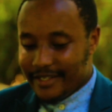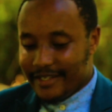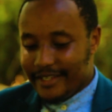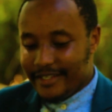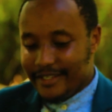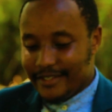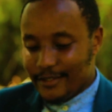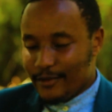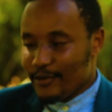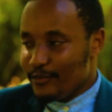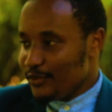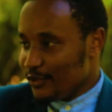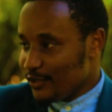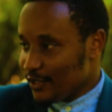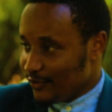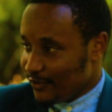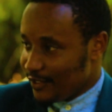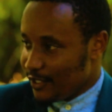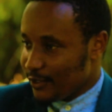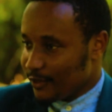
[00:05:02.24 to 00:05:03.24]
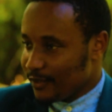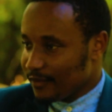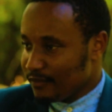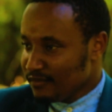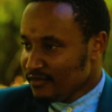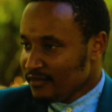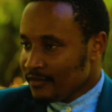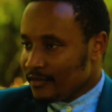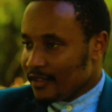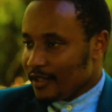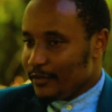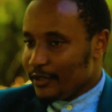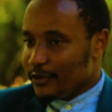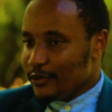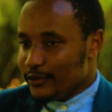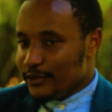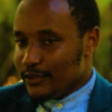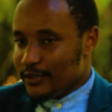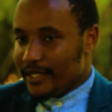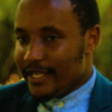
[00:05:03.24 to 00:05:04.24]
in is computer vision,
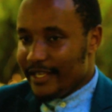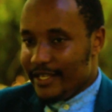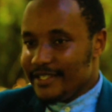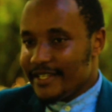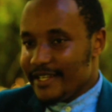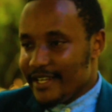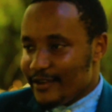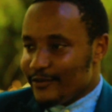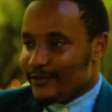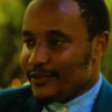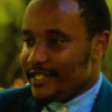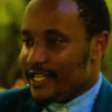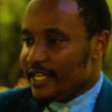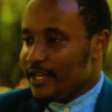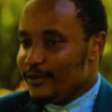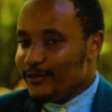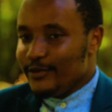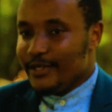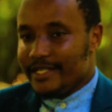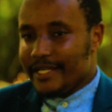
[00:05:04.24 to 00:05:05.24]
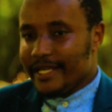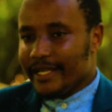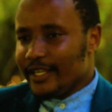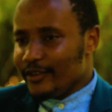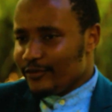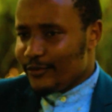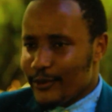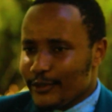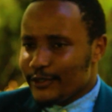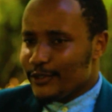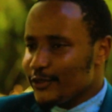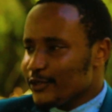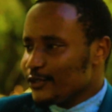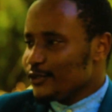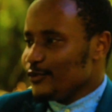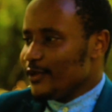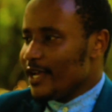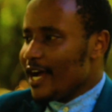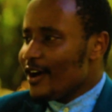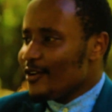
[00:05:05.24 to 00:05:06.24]
because each and every day we're taking
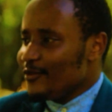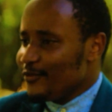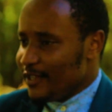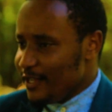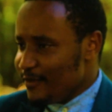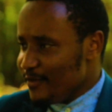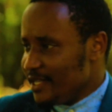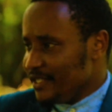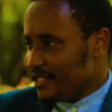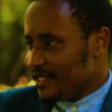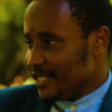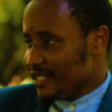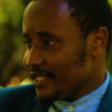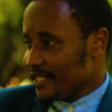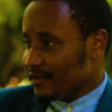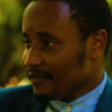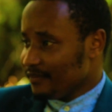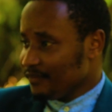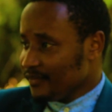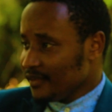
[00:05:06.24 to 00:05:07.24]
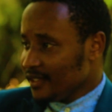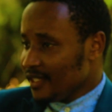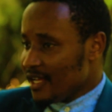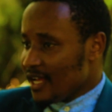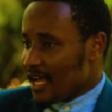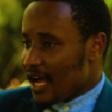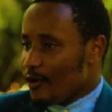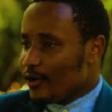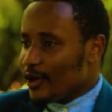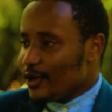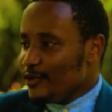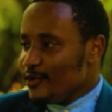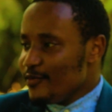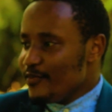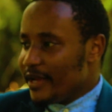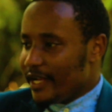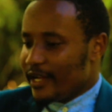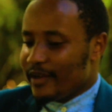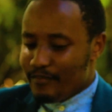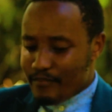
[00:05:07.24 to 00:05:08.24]
photos, we have image data. How can we
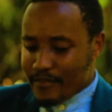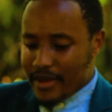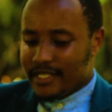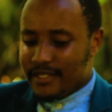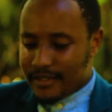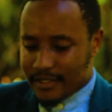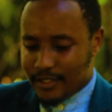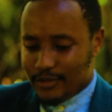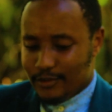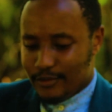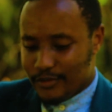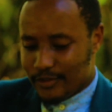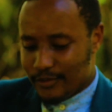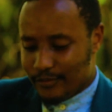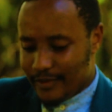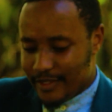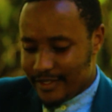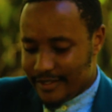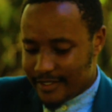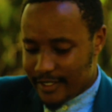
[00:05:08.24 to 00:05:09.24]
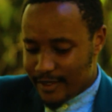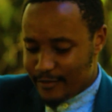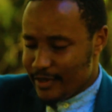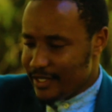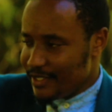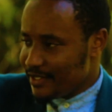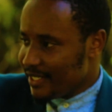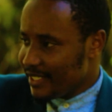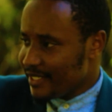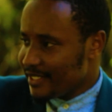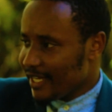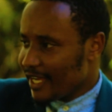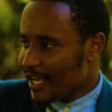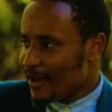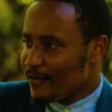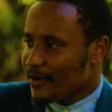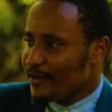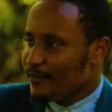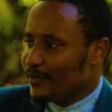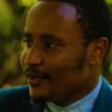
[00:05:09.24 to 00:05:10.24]
make best use of this image data?
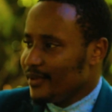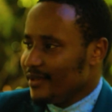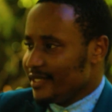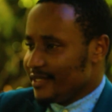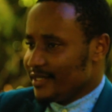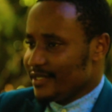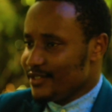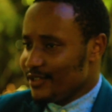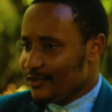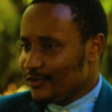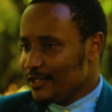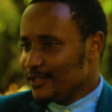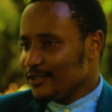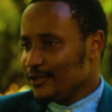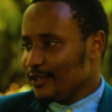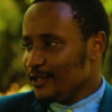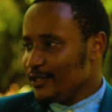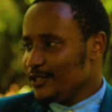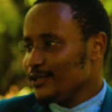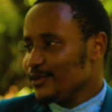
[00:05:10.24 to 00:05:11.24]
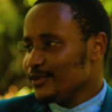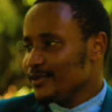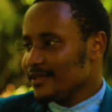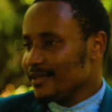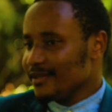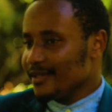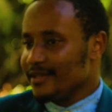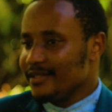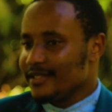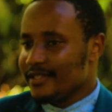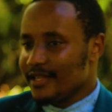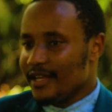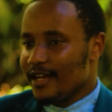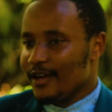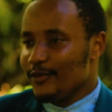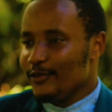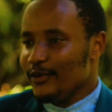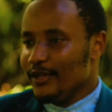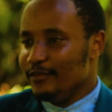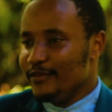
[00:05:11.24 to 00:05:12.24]
Come up with data-driven solutions
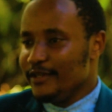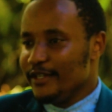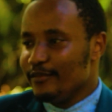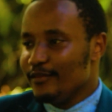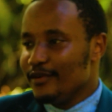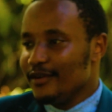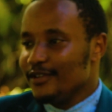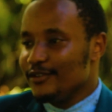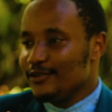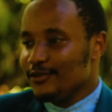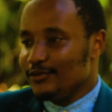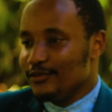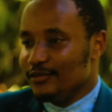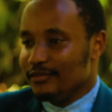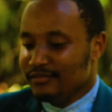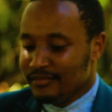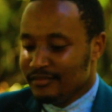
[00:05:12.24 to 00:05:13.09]
that will be able to